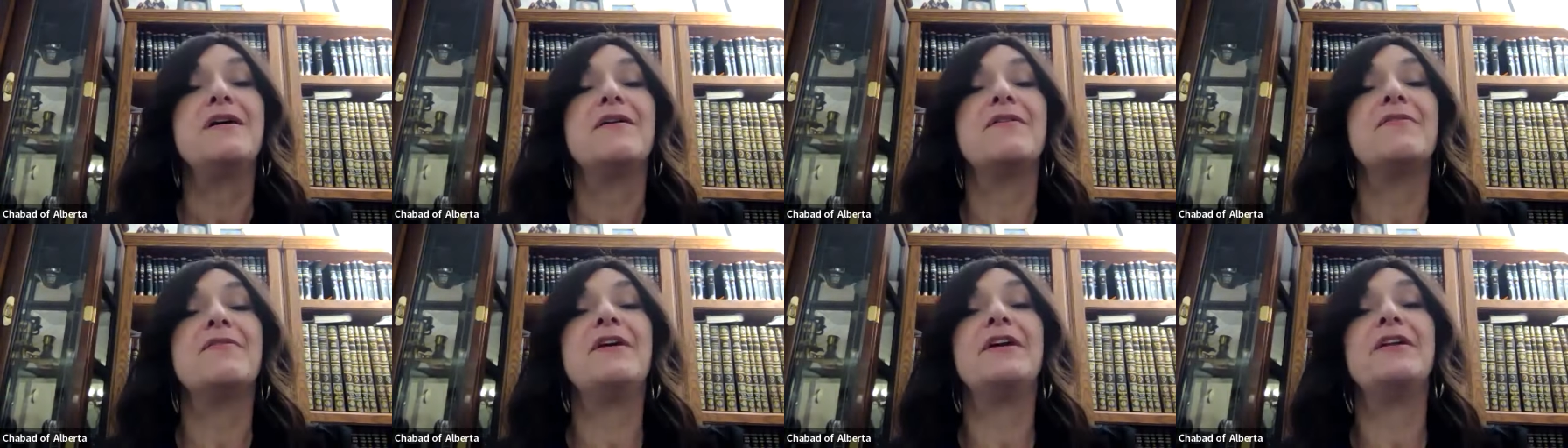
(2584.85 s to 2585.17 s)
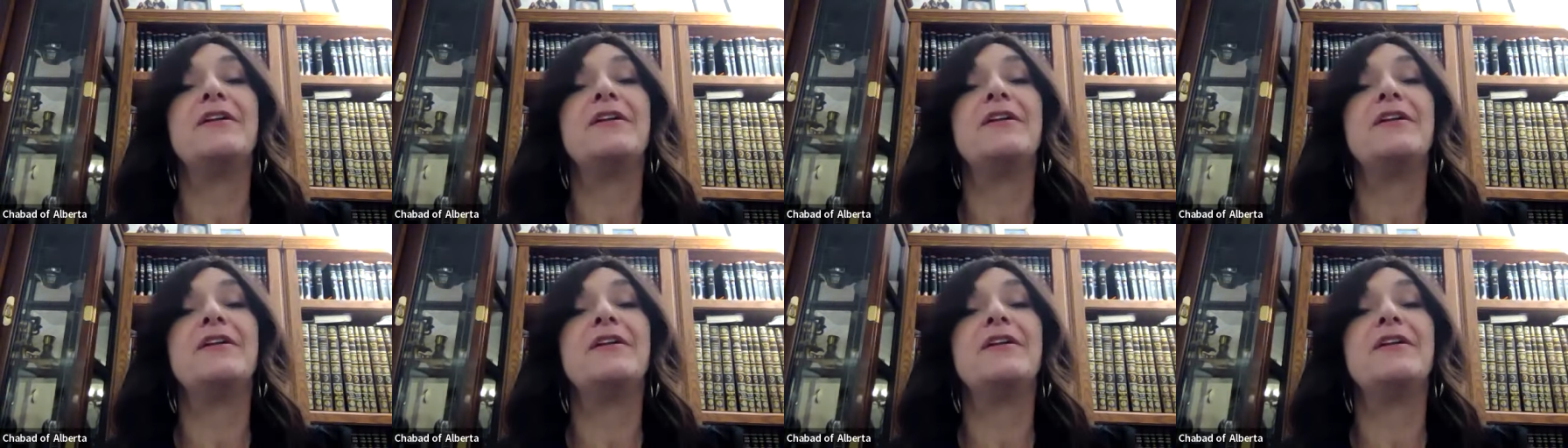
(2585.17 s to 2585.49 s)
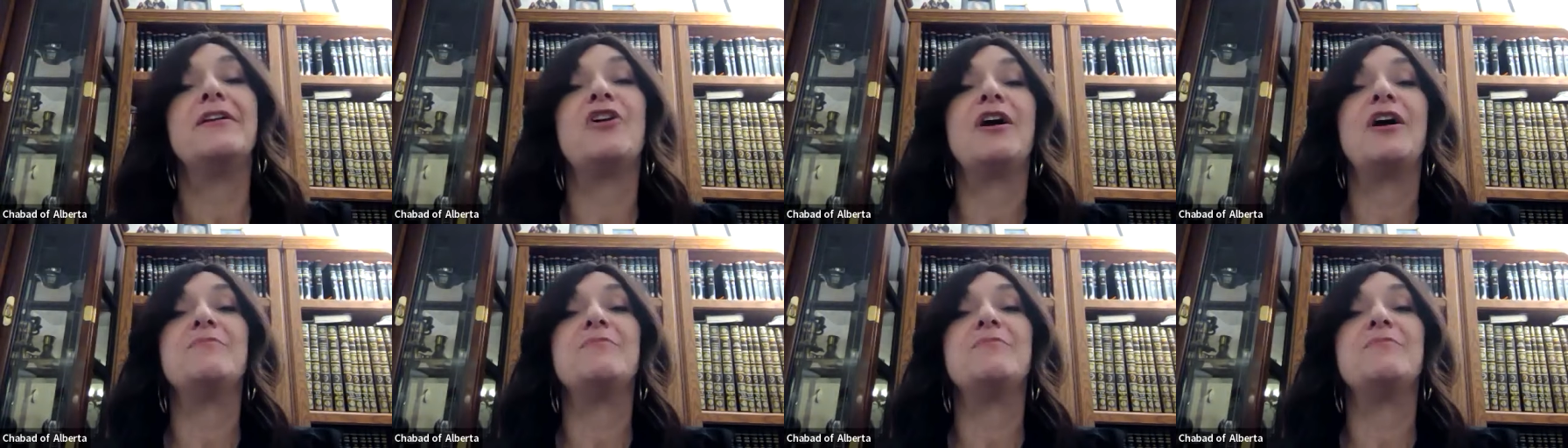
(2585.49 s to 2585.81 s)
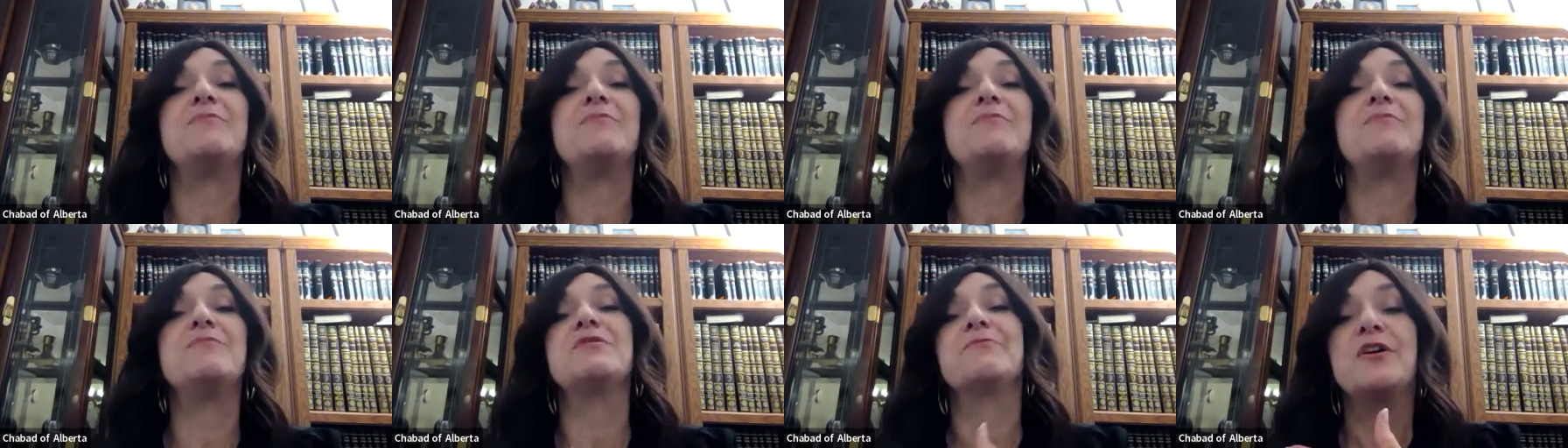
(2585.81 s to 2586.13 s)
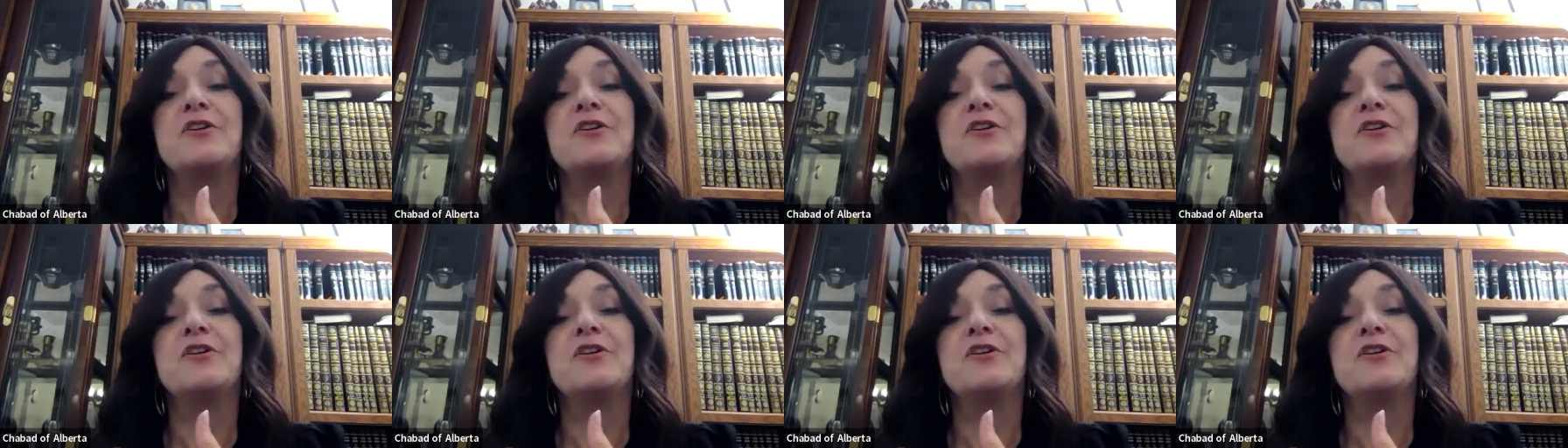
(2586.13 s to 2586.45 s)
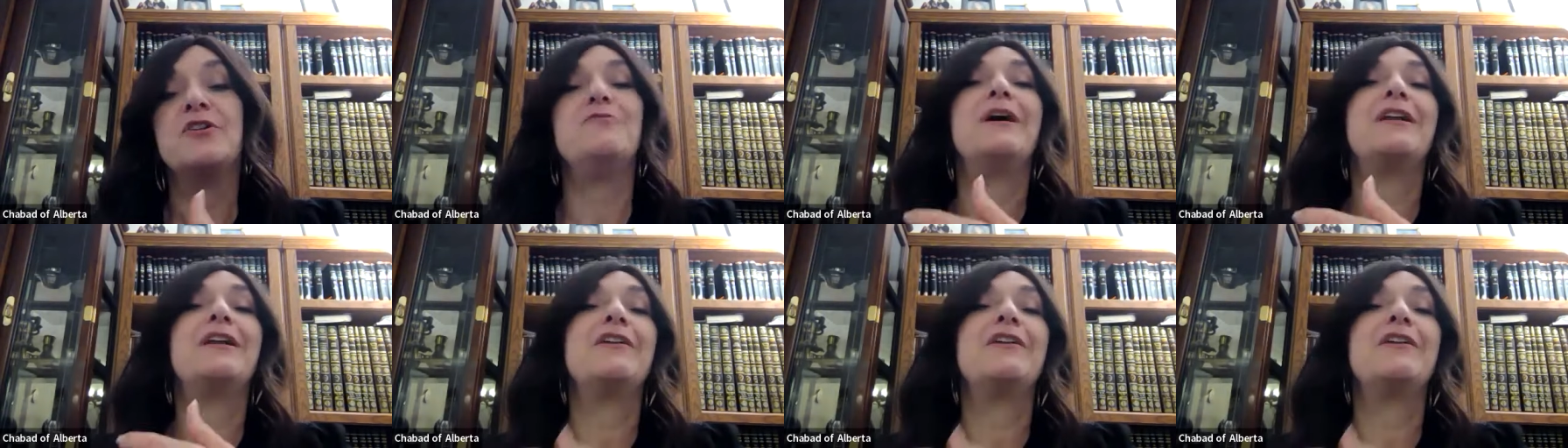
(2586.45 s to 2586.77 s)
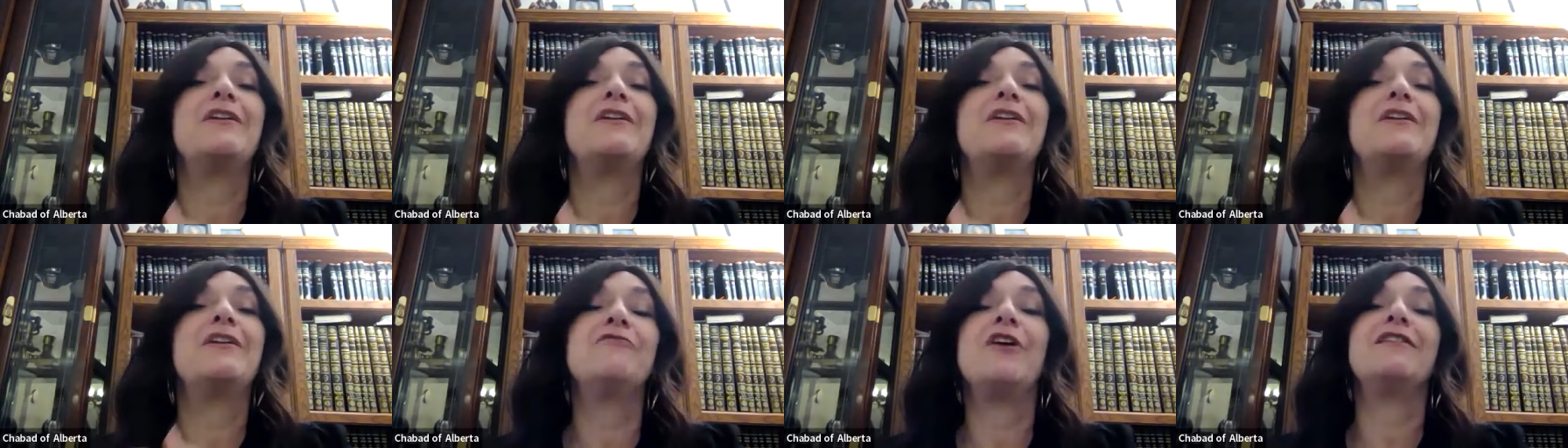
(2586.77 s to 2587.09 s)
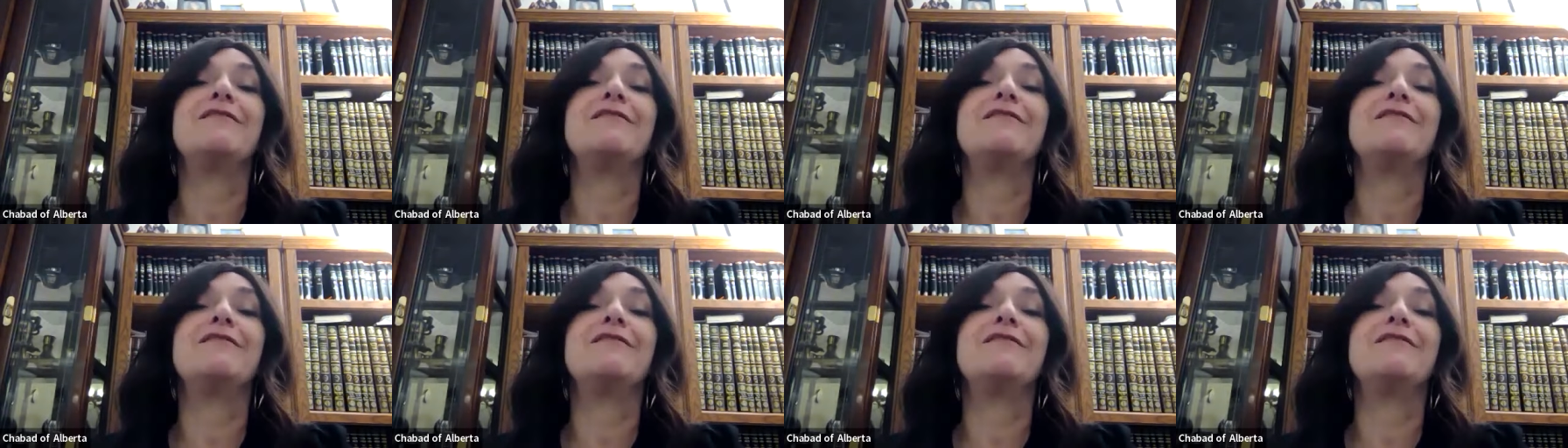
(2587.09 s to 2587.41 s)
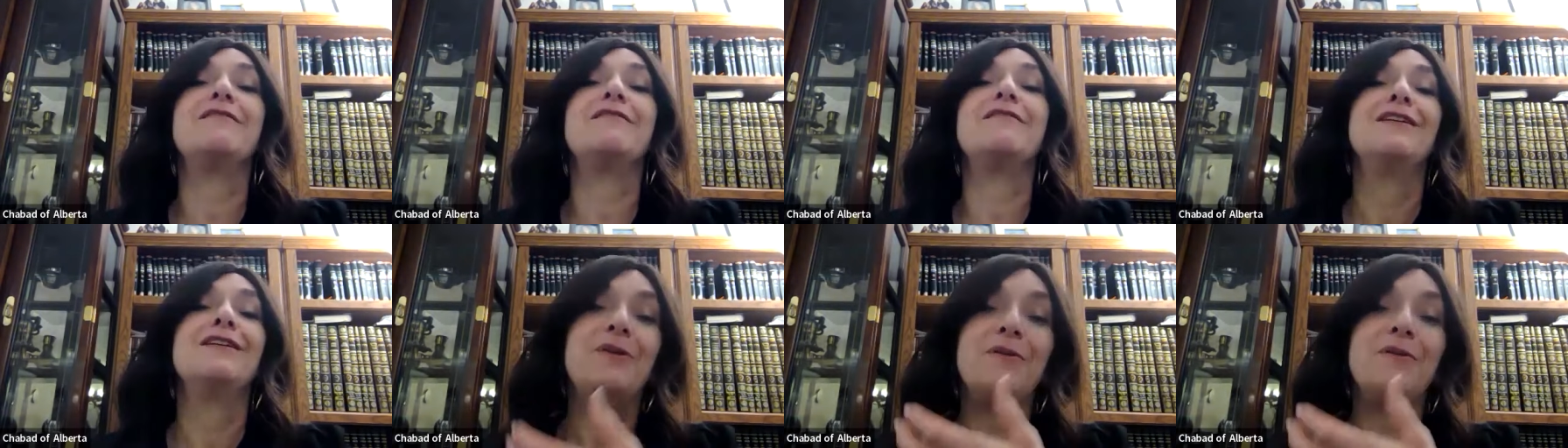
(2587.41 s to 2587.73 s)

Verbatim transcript: then at times you might invite